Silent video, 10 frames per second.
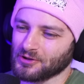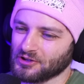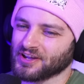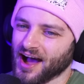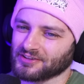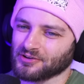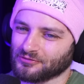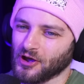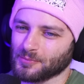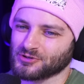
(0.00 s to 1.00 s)
No, you can't
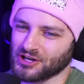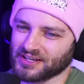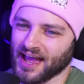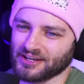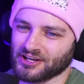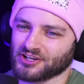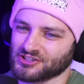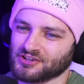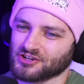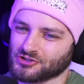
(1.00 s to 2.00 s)
confirm shit, can you? Because you just